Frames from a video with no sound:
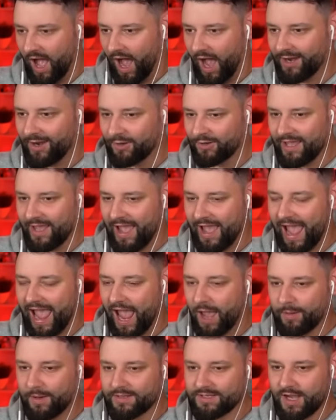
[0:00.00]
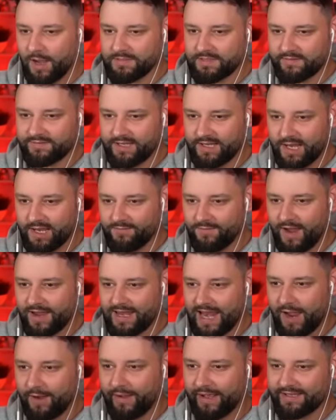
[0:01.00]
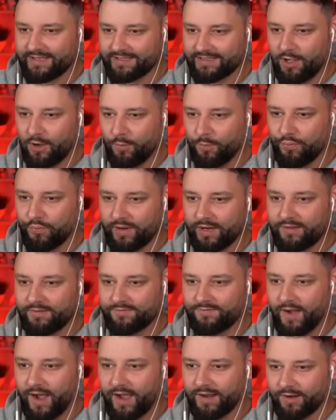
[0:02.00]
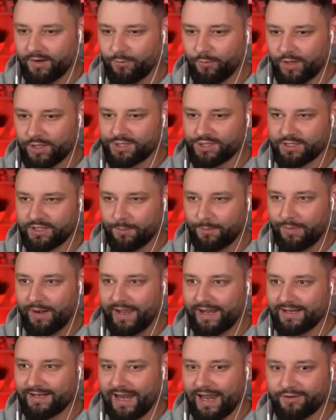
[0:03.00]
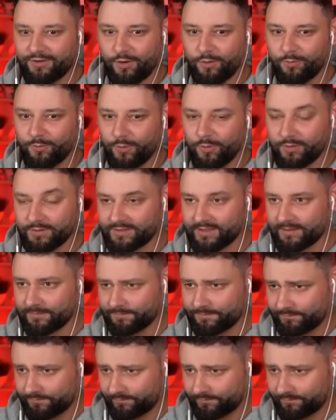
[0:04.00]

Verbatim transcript: I don't care how many times I've seen it right now, it's still pretty violent watching the plane land on water.